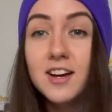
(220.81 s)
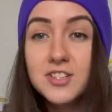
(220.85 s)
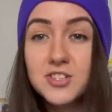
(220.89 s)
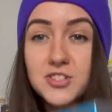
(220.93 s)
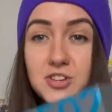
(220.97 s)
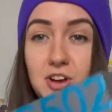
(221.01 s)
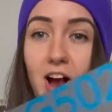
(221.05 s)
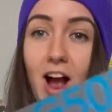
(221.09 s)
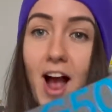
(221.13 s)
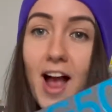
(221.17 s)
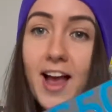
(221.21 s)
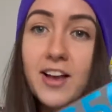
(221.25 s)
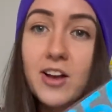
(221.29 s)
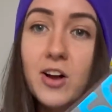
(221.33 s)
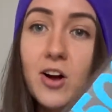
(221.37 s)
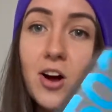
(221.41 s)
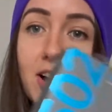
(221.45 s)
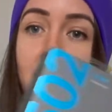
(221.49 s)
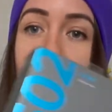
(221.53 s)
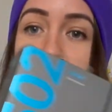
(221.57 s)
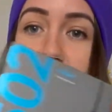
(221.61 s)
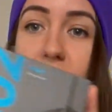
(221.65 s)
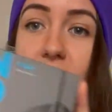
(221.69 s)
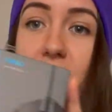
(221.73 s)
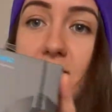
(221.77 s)
So I
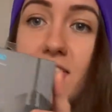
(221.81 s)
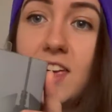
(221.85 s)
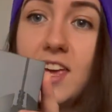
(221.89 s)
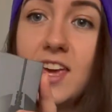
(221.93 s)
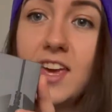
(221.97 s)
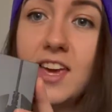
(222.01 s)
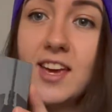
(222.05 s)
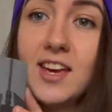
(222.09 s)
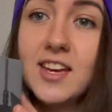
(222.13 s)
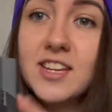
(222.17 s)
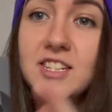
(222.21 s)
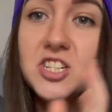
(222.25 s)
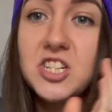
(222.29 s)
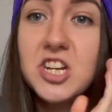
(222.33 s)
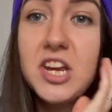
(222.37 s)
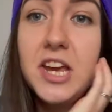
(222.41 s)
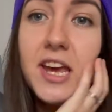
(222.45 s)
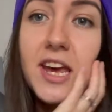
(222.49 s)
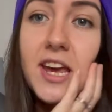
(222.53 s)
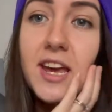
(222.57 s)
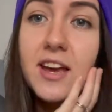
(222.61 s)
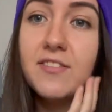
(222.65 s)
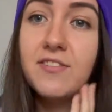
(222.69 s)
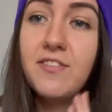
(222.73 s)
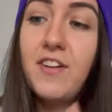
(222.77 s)
got the
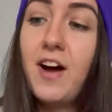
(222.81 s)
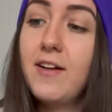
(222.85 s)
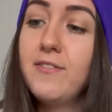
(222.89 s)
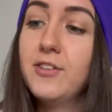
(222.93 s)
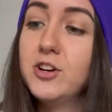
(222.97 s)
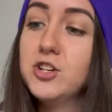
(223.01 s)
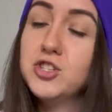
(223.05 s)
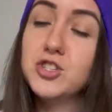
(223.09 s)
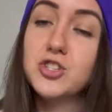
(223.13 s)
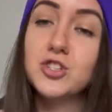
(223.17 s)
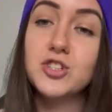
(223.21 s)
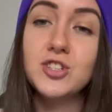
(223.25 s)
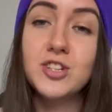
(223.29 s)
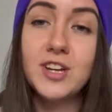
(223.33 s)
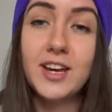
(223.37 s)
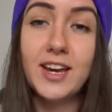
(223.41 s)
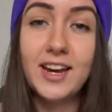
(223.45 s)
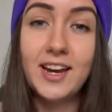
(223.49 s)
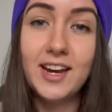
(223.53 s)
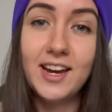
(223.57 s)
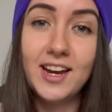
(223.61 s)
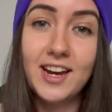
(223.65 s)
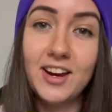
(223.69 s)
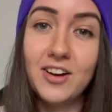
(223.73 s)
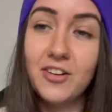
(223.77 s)
G502
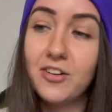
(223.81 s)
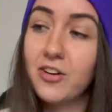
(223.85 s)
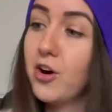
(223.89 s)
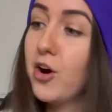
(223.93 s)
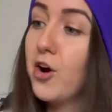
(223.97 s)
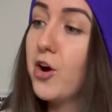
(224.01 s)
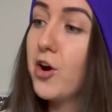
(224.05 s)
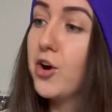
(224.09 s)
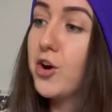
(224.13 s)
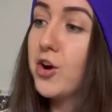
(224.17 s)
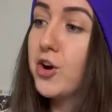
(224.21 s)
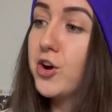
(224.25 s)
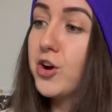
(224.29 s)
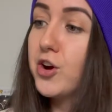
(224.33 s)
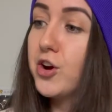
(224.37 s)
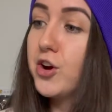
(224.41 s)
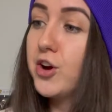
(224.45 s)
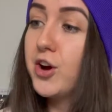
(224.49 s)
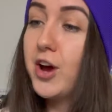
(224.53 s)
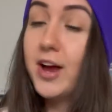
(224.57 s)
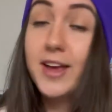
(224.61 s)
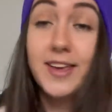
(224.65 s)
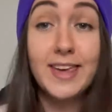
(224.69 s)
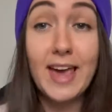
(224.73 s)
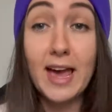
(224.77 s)

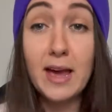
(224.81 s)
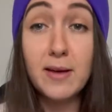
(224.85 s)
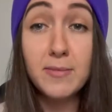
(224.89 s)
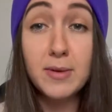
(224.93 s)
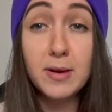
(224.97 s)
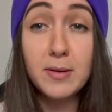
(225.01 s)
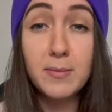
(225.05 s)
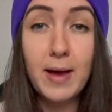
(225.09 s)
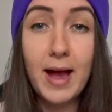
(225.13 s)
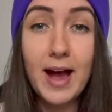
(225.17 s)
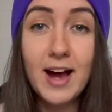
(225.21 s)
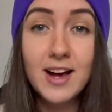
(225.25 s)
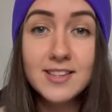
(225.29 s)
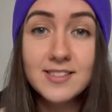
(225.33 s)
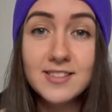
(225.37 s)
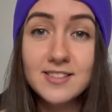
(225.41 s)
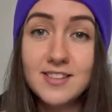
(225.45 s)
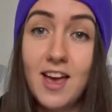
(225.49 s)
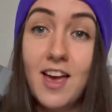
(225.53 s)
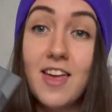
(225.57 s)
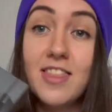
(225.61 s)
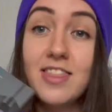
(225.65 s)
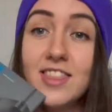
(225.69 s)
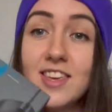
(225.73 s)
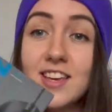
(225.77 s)
Hero gaming mouse
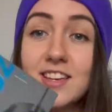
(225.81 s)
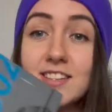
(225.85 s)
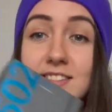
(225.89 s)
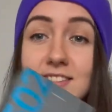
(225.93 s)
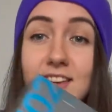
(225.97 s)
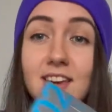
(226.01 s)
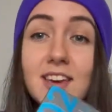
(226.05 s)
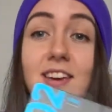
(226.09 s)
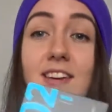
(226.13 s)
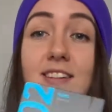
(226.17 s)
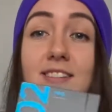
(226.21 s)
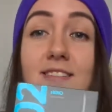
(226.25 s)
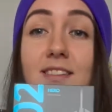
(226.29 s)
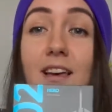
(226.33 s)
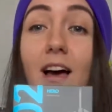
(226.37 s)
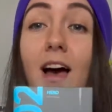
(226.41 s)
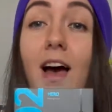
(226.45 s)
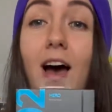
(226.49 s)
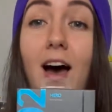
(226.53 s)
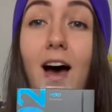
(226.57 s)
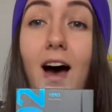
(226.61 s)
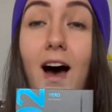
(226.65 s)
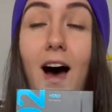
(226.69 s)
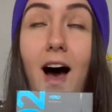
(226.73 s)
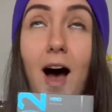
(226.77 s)
and this is
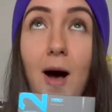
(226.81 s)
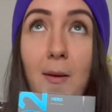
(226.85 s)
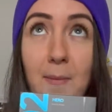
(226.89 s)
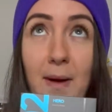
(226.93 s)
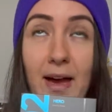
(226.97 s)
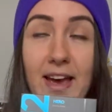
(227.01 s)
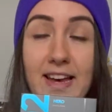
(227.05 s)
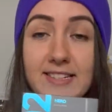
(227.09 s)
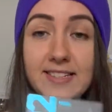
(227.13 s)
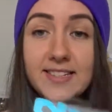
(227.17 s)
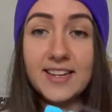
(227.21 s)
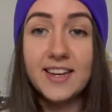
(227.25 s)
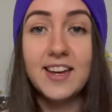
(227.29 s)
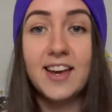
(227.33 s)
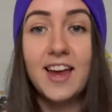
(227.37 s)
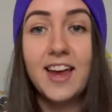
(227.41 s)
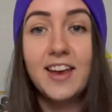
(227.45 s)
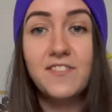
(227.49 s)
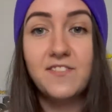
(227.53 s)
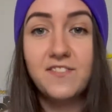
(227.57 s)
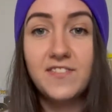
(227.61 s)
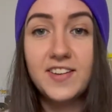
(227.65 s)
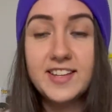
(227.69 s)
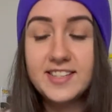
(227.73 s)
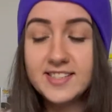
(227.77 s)
amazing.
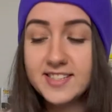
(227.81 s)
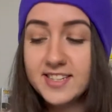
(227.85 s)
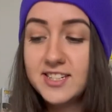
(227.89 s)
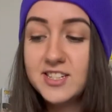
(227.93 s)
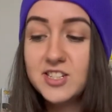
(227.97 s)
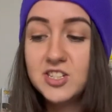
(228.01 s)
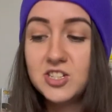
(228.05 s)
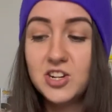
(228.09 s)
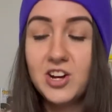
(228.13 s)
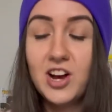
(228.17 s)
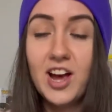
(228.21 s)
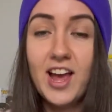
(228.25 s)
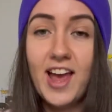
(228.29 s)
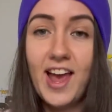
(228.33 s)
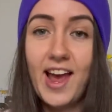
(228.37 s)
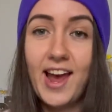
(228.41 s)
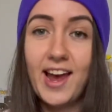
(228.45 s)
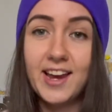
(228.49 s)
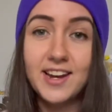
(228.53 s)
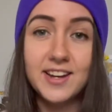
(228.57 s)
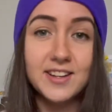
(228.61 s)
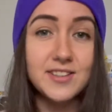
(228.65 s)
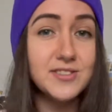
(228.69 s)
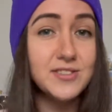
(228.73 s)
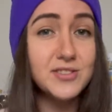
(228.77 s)
It fits into your
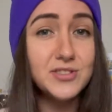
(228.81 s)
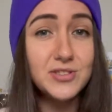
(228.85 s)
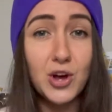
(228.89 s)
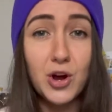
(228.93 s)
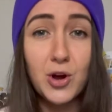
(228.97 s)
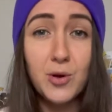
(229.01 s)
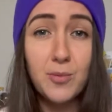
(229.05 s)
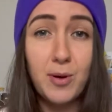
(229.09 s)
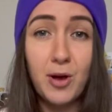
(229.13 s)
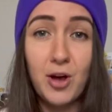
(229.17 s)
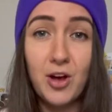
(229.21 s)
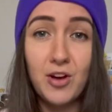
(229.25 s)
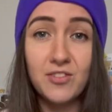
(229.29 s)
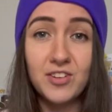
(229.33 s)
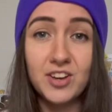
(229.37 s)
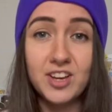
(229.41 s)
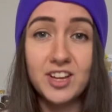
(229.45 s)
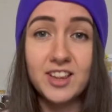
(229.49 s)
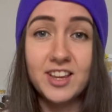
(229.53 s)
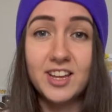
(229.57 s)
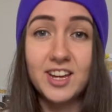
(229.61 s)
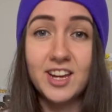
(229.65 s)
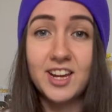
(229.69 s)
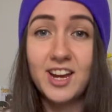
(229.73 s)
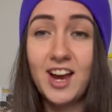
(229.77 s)
hand so
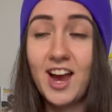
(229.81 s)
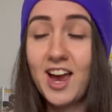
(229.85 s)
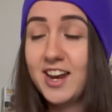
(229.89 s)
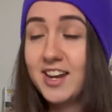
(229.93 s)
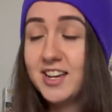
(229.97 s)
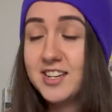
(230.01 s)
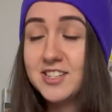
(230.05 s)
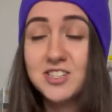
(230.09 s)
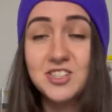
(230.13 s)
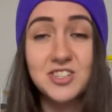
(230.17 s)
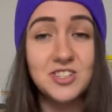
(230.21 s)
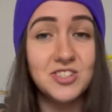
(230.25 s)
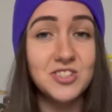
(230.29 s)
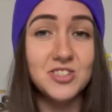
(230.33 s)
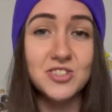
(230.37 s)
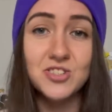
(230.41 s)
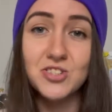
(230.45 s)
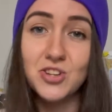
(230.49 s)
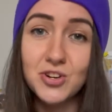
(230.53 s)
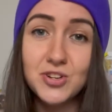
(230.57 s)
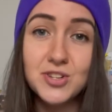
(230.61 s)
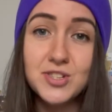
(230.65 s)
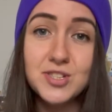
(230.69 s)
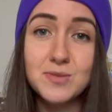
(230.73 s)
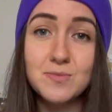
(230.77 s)
perfectly and it's just
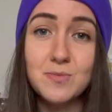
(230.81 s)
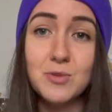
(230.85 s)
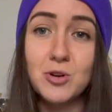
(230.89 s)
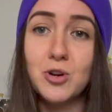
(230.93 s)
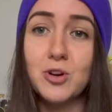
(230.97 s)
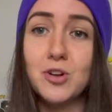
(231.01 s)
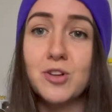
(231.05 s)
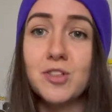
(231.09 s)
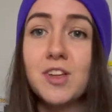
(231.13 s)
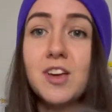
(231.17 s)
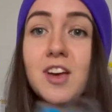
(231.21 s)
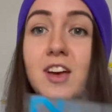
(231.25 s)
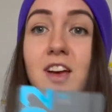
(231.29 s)
so smooth.